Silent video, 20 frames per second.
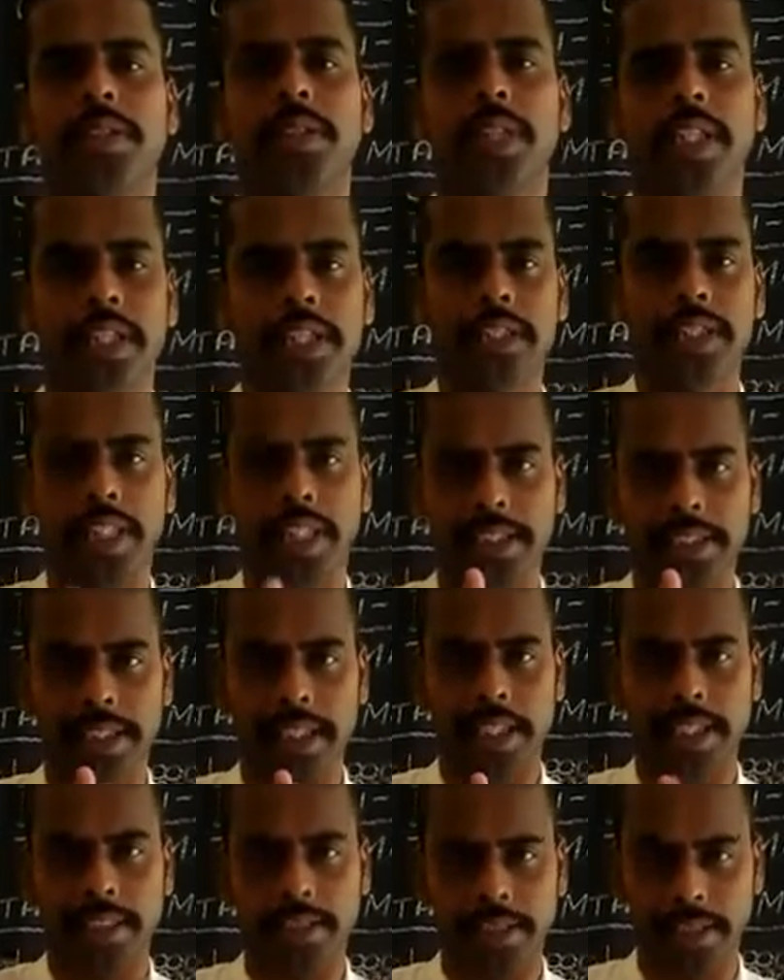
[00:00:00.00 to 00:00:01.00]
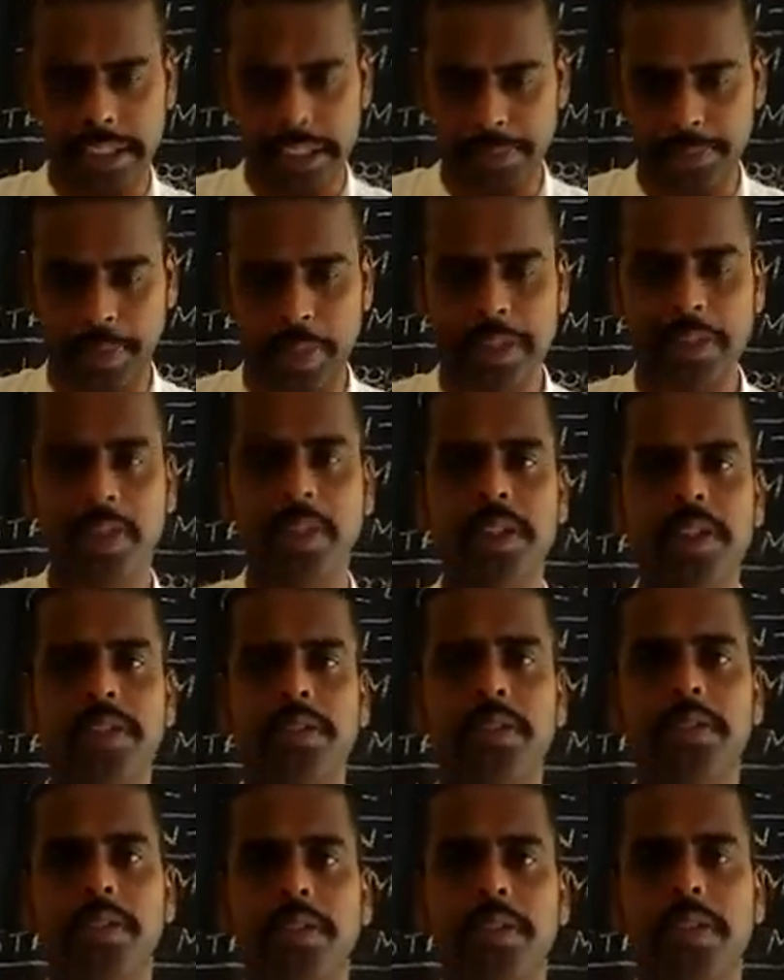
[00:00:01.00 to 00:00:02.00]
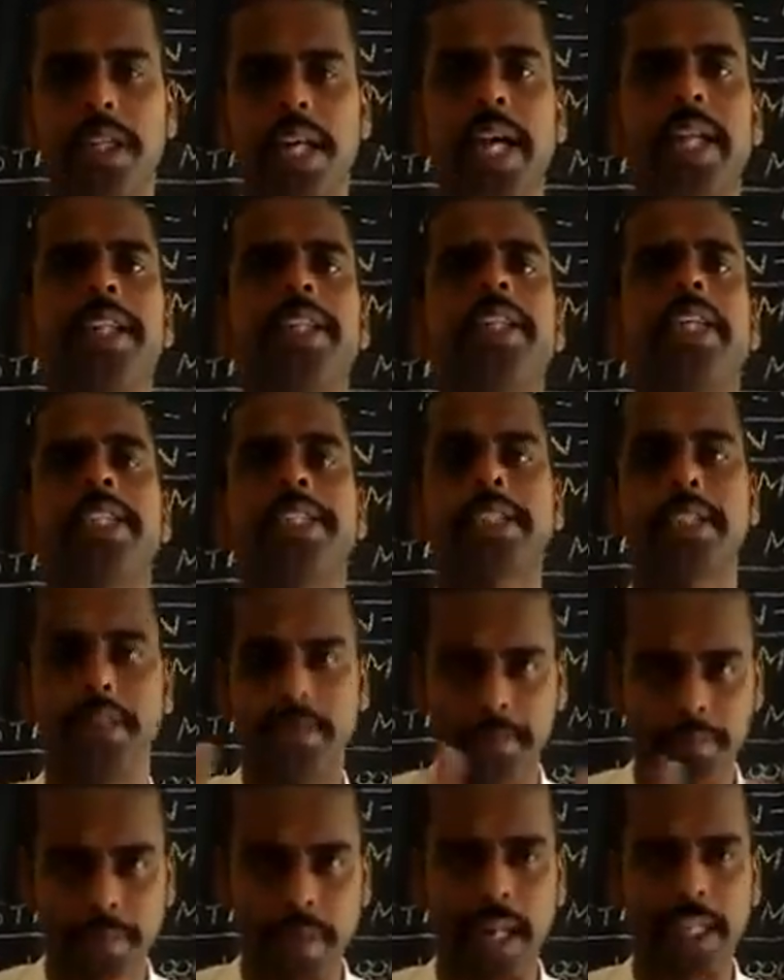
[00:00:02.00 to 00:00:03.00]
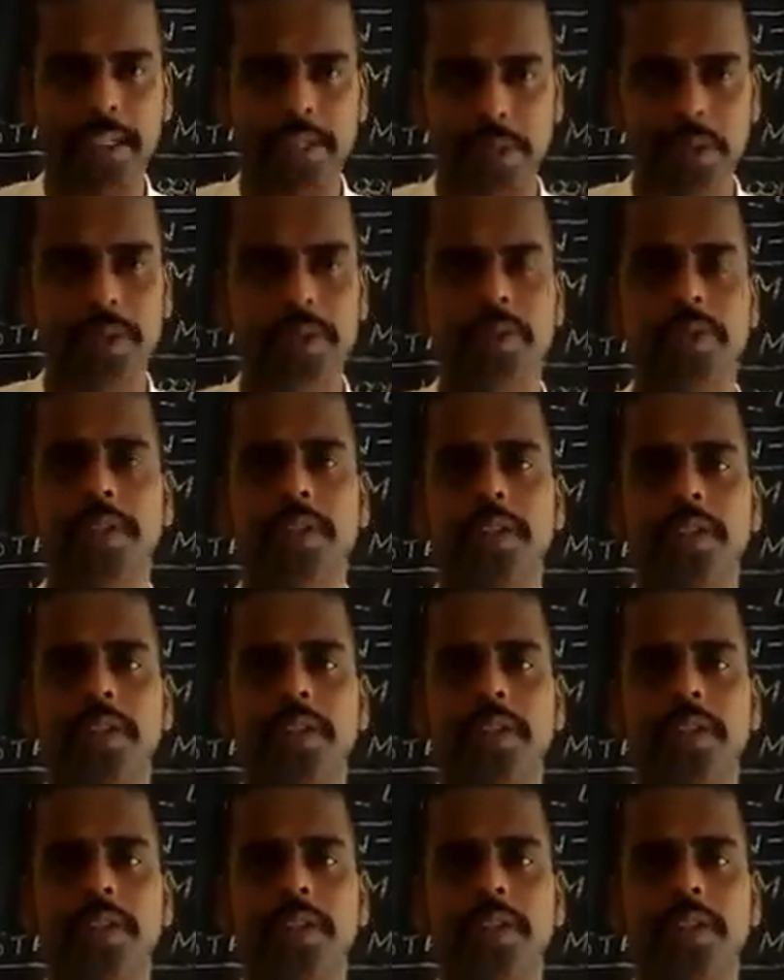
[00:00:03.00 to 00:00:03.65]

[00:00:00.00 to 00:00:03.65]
it takes a space also and it has mass also.